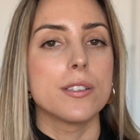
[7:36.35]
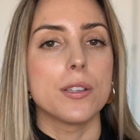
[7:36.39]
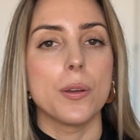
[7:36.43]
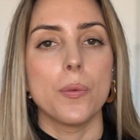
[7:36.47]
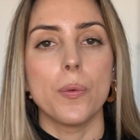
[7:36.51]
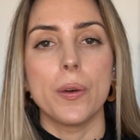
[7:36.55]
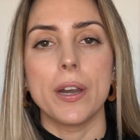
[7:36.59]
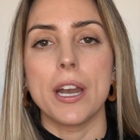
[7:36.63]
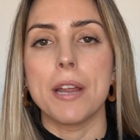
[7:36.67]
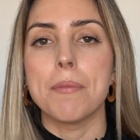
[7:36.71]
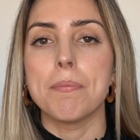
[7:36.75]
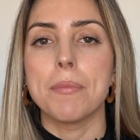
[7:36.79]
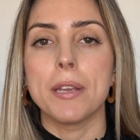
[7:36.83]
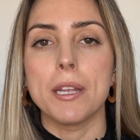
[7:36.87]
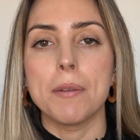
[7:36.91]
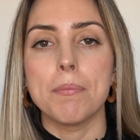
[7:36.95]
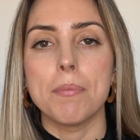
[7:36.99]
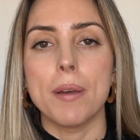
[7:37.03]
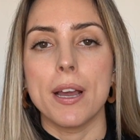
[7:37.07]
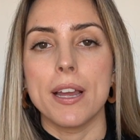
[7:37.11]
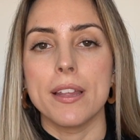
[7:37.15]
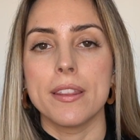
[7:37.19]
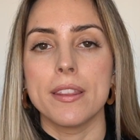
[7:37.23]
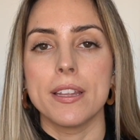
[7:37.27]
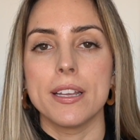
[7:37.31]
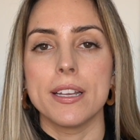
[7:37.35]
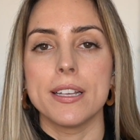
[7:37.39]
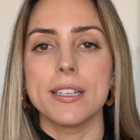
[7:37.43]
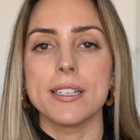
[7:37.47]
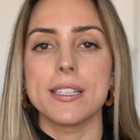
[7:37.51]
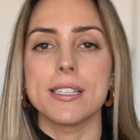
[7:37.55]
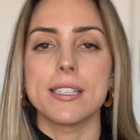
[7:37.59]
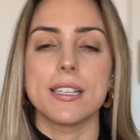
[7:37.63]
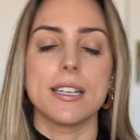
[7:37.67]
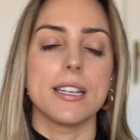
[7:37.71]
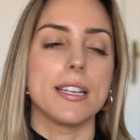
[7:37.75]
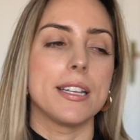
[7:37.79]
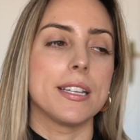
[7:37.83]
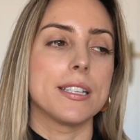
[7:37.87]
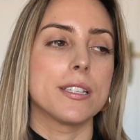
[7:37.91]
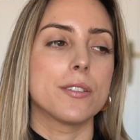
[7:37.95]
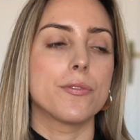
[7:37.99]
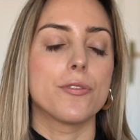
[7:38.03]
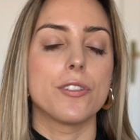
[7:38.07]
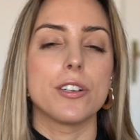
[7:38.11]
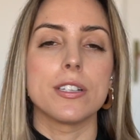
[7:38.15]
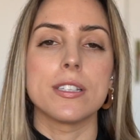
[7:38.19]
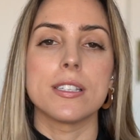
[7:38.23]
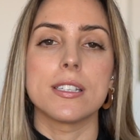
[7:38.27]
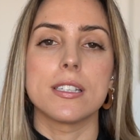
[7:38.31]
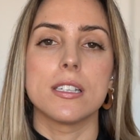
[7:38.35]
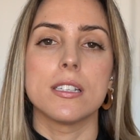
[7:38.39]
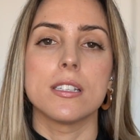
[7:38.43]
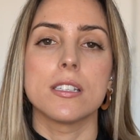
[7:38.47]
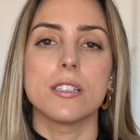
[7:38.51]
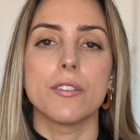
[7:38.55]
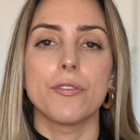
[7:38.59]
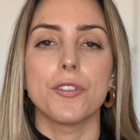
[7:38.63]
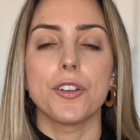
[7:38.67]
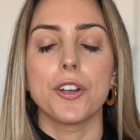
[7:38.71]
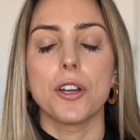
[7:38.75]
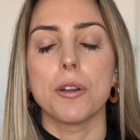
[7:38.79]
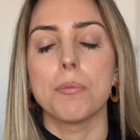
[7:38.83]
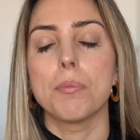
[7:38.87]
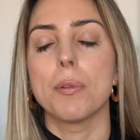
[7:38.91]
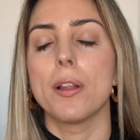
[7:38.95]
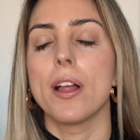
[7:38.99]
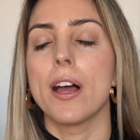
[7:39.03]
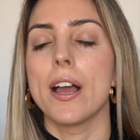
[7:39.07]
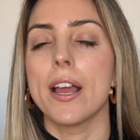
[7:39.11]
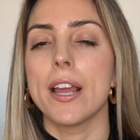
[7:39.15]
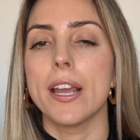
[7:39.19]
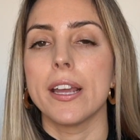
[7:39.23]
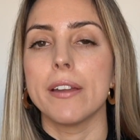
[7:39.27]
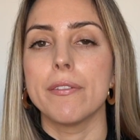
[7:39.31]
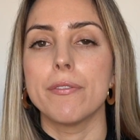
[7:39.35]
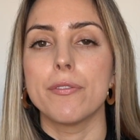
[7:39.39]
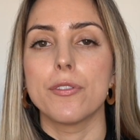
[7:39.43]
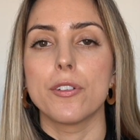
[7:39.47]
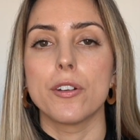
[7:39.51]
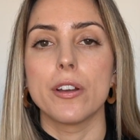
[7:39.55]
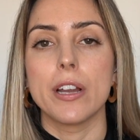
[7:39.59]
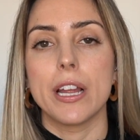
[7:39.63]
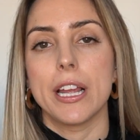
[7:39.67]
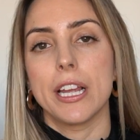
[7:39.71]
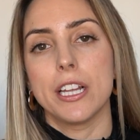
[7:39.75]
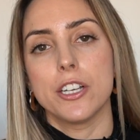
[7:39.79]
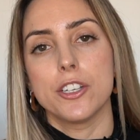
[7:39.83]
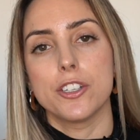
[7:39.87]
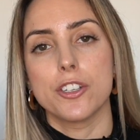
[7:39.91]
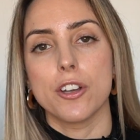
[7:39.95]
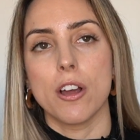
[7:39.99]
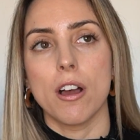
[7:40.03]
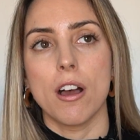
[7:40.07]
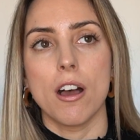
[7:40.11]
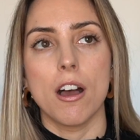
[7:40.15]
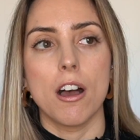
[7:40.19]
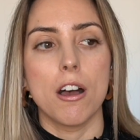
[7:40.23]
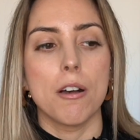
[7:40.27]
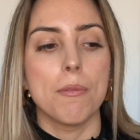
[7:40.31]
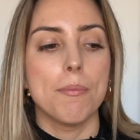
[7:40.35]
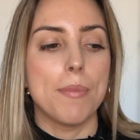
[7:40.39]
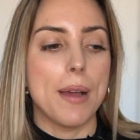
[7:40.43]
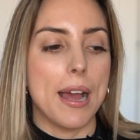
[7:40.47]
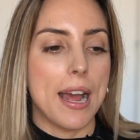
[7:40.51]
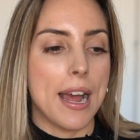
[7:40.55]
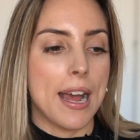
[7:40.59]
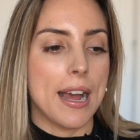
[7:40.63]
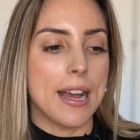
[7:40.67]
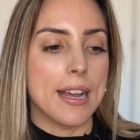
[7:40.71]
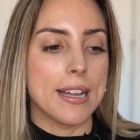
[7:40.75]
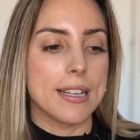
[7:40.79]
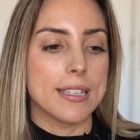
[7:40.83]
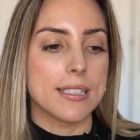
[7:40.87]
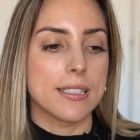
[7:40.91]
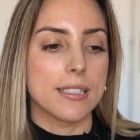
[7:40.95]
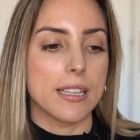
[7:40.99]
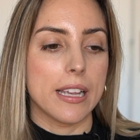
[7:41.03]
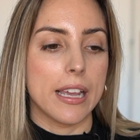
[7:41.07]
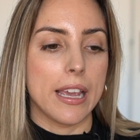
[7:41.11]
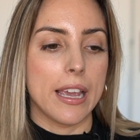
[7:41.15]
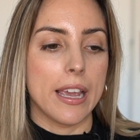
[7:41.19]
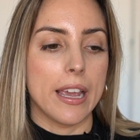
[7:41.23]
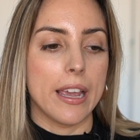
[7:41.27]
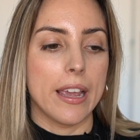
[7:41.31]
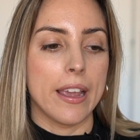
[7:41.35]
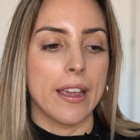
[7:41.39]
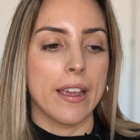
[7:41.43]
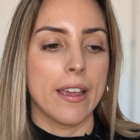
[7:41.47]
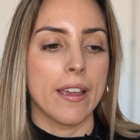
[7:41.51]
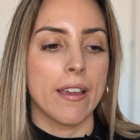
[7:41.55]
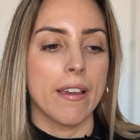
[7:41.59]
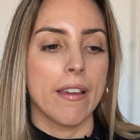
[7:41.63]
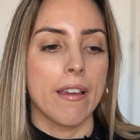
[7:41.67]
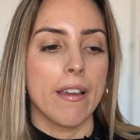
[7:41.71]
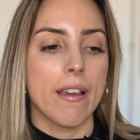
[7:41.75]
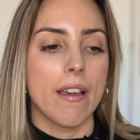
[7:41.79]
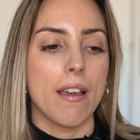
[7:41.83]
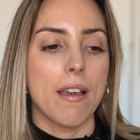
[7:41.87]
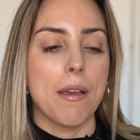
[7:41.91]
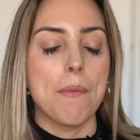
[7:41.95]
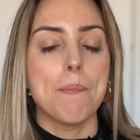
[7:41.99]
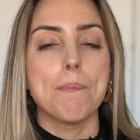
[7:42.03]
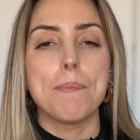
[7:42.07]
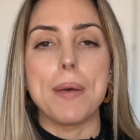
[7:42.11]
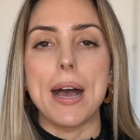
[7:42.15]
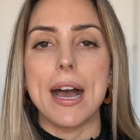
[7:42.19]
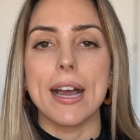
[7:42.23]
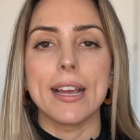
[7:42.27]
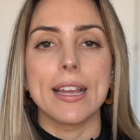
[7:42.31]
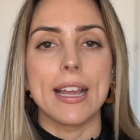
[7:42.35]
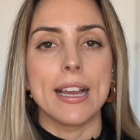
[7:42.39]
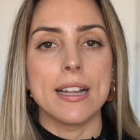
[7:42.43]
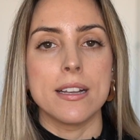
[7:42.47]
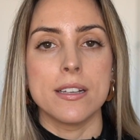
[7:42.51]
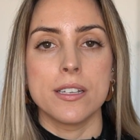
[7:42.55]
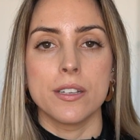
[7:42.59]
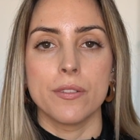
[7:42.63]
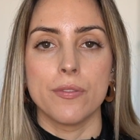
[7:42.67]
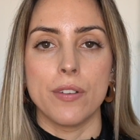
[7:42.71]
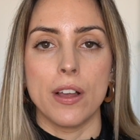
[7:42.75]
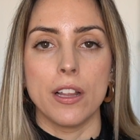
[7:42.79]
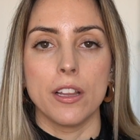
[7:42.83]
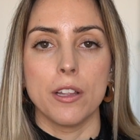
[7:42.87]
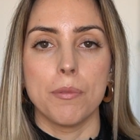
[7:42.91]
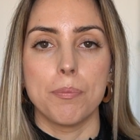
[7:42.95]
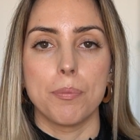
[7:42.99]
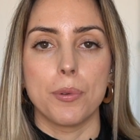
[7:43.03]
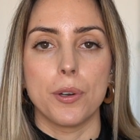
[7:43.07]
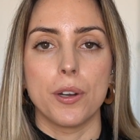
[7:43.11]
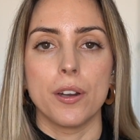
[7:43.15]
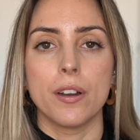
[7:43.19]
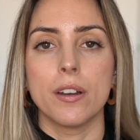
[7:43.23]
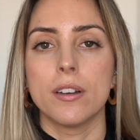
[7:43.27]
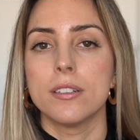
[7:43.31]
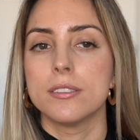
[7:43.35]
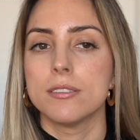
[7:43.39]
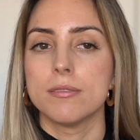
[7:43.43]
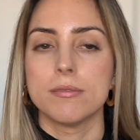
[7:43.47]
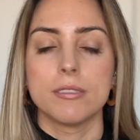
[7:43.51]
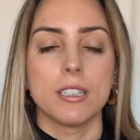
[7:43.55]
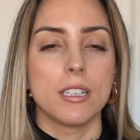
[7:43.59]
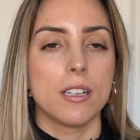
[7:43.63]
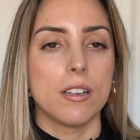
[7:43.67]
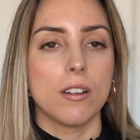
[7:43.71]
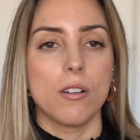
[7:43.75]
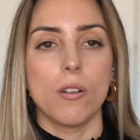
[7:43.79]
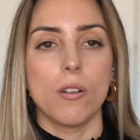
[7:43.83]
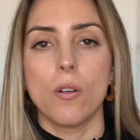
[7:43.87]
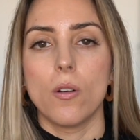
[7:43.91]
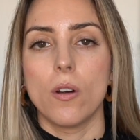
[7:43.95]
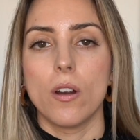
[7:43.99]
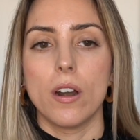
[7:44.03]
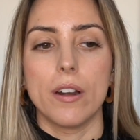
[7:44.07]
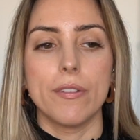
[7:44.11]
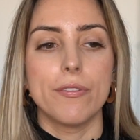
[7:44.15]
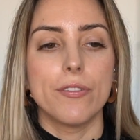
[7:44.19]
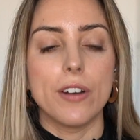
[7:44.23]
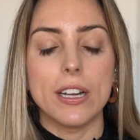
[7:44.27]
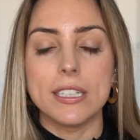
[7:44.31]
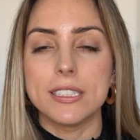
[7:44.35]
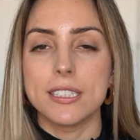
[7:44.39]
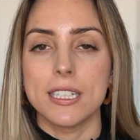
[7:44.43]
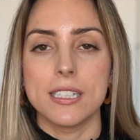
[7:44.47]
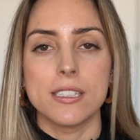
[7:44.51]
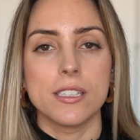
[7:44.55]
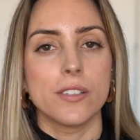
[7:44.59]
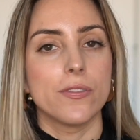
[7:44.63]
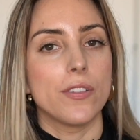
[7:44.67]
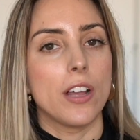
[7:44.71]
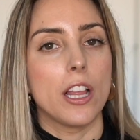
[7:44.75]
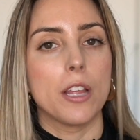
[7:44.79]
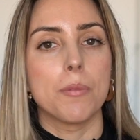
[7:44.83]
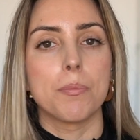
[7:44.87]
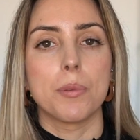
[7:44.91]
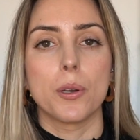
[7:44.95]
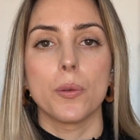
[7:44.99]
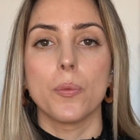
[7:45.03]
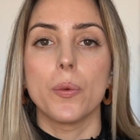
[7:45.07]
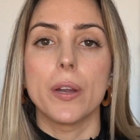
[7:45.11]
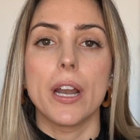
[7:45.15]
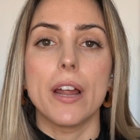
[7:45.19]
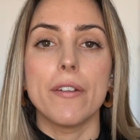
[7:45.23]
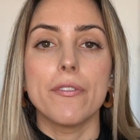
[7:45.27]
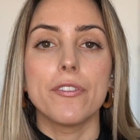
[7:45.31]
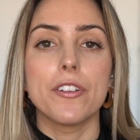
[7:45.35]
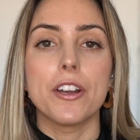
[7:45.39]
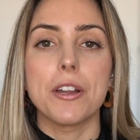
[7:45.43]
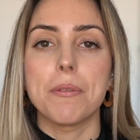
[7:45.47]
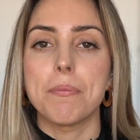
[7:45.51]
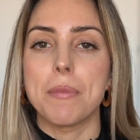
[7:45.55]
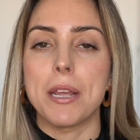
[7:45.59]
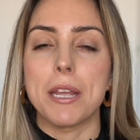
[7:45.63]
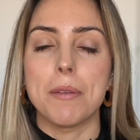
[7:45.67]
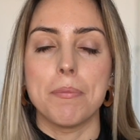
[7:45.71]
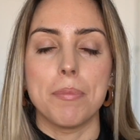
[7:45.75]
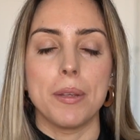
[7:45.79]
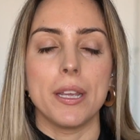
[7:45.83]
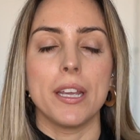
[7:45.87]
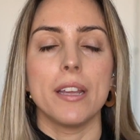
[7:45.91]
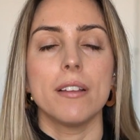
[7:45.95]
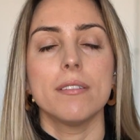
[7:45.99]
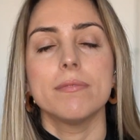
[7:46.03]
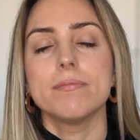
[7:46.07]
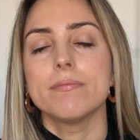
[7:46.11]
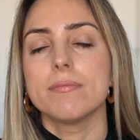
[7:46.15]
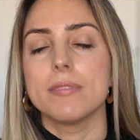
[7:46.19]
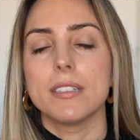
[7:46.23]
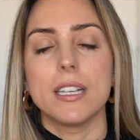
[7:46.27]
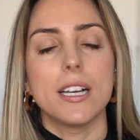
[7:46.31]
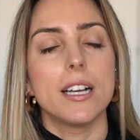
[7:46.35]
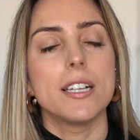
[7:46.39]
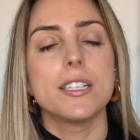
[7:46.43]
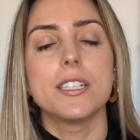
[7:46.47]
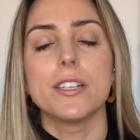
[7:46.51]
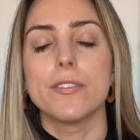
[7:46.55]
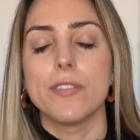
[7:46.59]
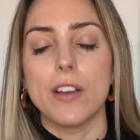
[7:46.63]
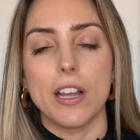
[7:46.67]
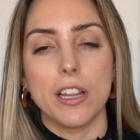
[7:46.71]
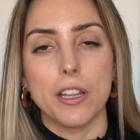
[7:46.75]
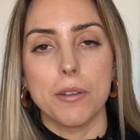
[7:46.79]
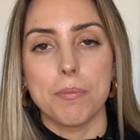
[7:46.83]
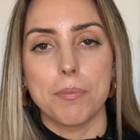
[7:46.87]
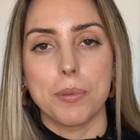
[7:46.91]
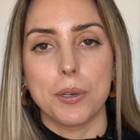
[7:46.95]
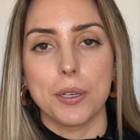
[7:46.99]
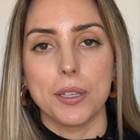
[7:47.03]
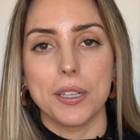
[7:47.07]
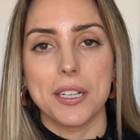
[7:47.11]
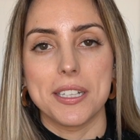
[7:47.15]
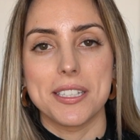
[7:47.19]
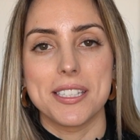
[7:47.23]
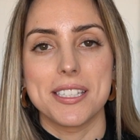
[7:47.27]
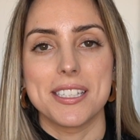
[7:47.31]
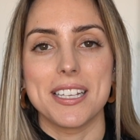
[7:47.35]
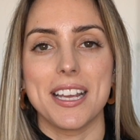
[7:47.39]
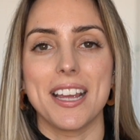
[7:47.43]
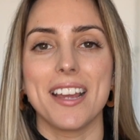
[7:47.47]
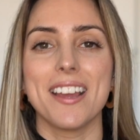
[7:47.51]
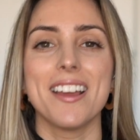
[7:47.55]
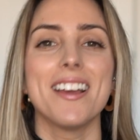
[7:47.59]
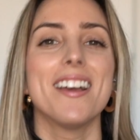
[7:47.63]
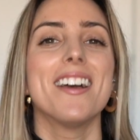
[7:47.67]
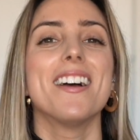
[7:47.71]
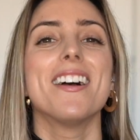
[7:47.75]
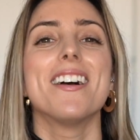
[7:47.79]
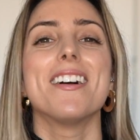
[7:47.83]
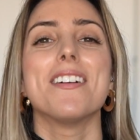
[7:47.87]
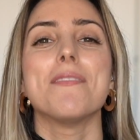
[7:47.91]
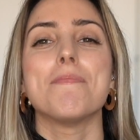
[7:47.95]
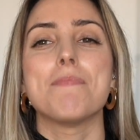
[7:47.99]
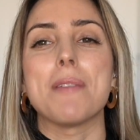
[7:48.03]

So what I mean by this is, for instance, if you're applying for a job as a back-end developer or front-end developer, whatever it may be, a developer, let's say.